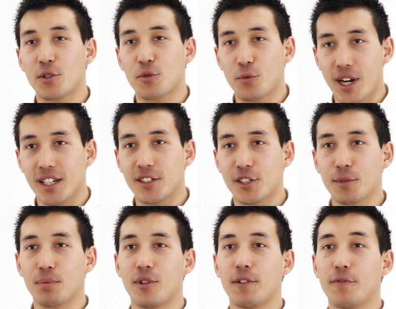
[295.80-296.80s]
is ready to
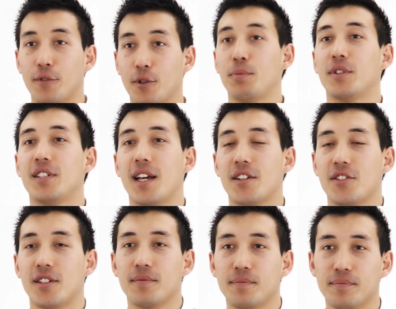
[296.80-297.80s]
deploy full protection.